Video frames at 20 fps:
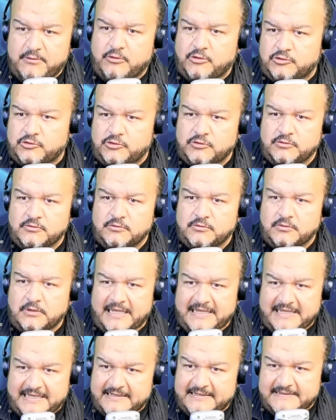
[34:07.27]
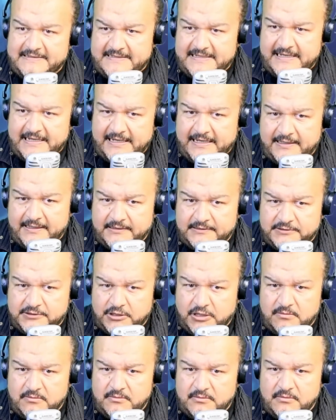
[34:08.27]
Yesterday, Trump said,
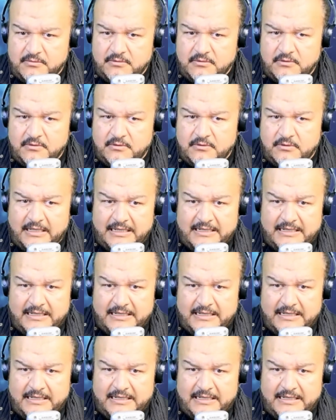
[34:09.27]
the